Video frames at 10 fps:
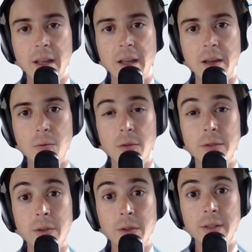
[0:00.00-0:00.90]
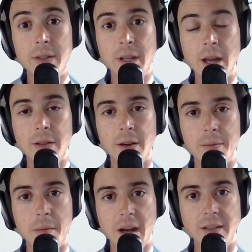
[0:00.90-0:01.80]
And we'll do this together in
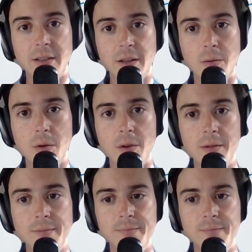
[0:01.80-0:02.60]
MySQL.